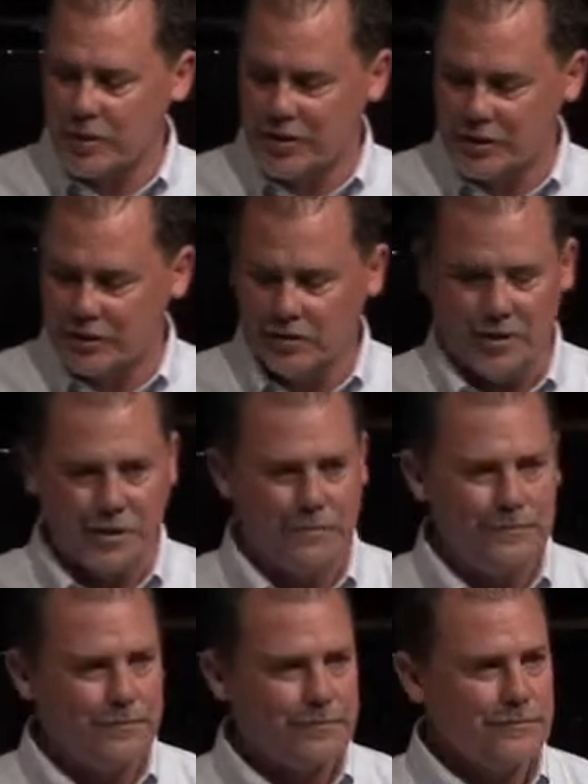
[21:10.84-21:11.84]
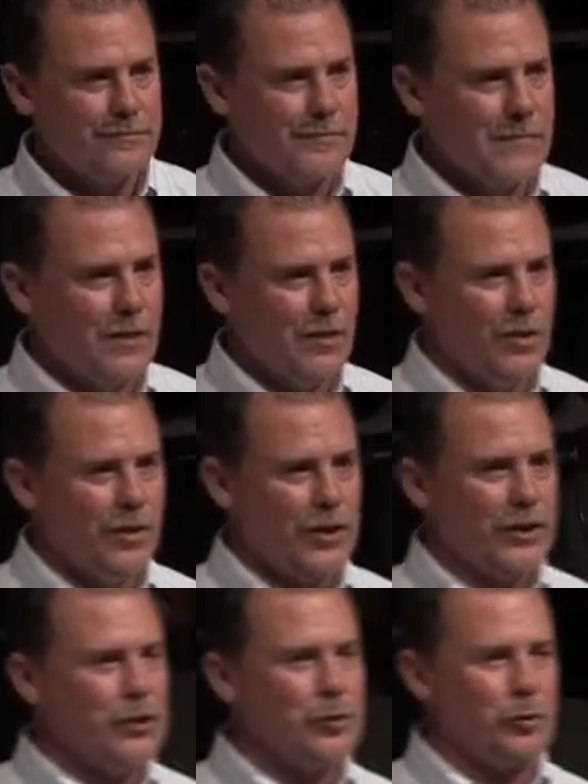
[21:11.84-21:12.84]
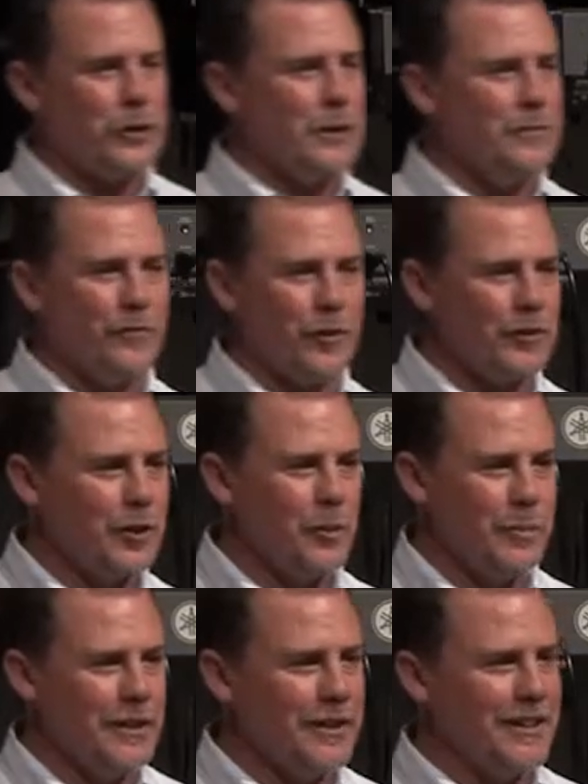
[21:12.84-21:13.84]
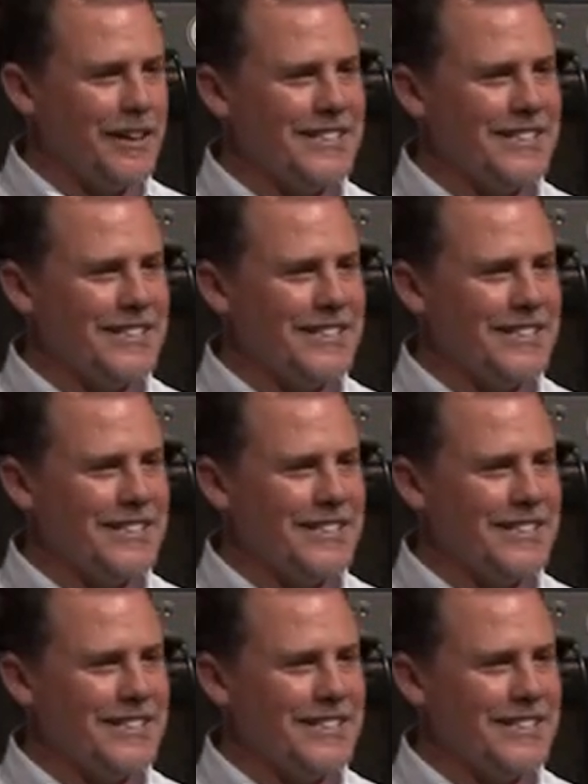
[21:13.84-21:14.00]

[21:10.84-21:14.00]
and materialism. Can you dream for a little bit?